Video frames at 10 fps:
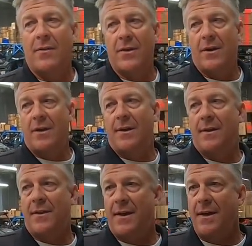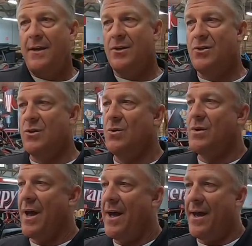They, they
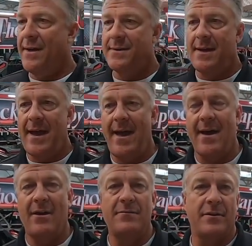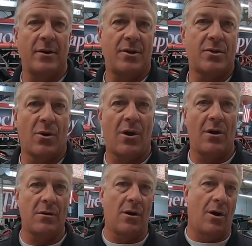do not have very
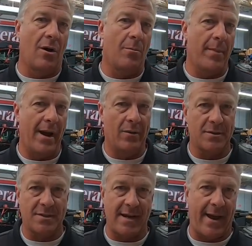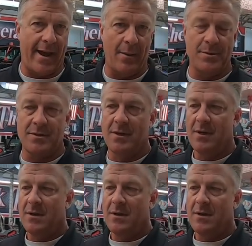strong arm mounts, tabs.